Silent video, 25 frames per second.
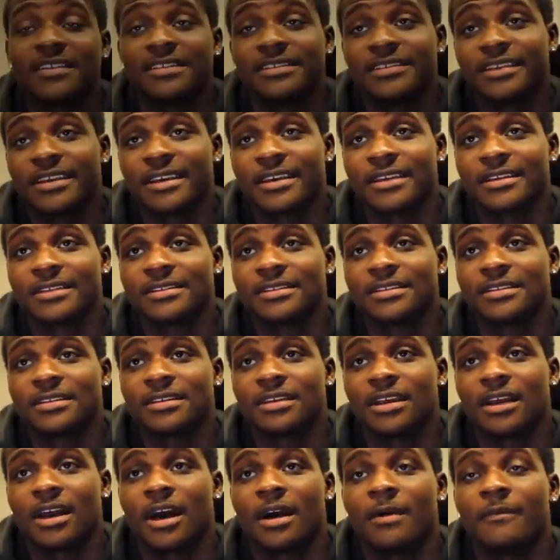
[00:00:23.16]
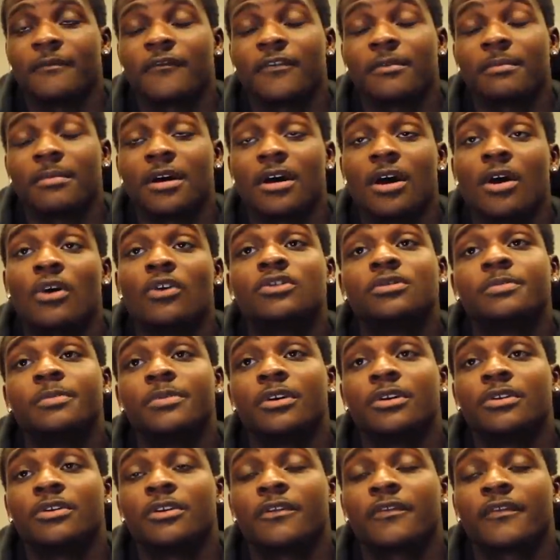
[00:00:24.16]
Azaveus Dickens. I'm from Goldsboro,
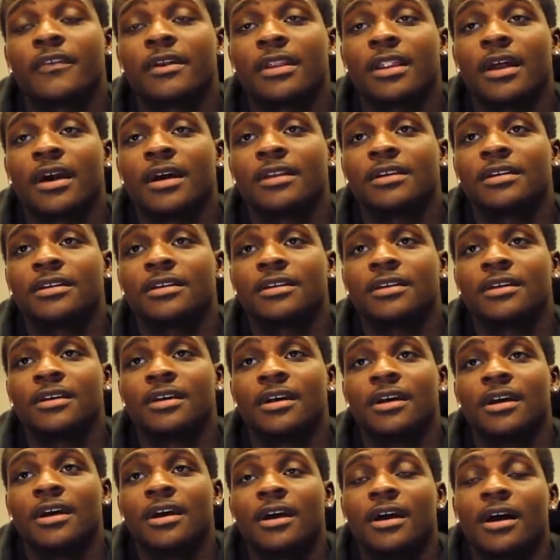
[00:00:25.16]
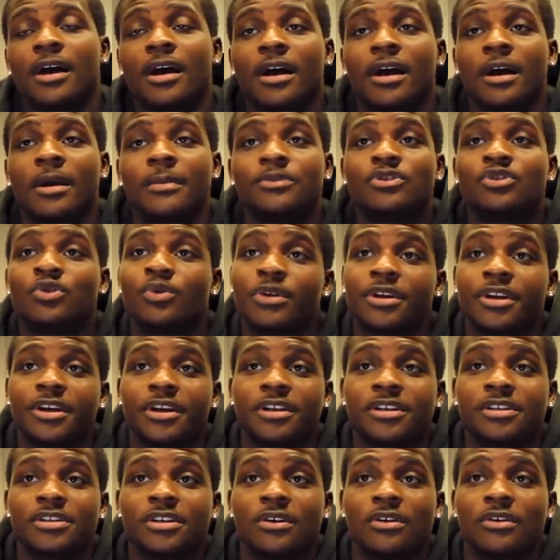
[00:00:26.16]
North Carolina. I'm 20
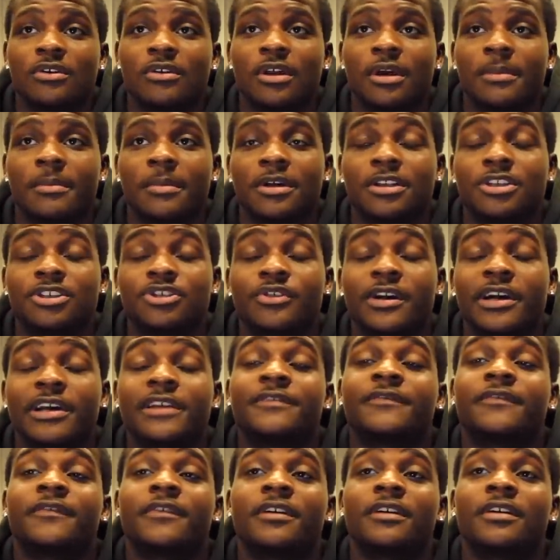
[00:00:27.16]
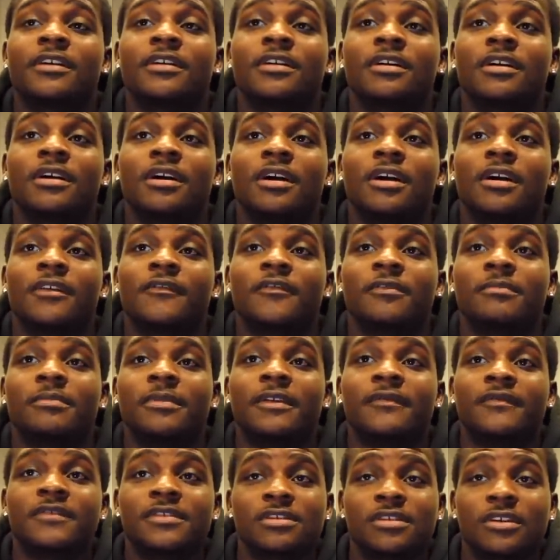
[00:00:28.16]
years old. I'm a transfer from
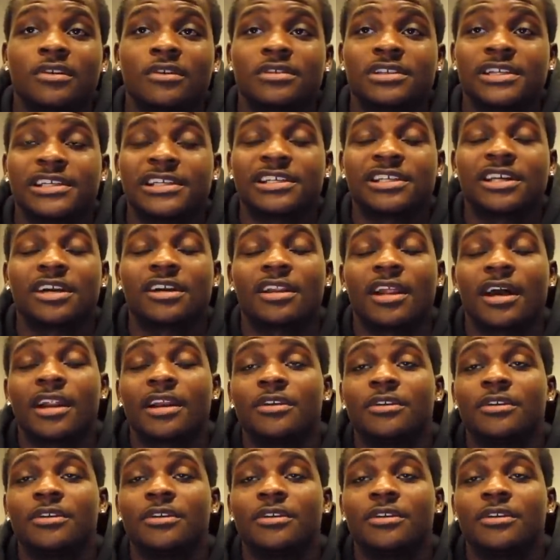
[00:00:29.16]
Livingstone to East Carolina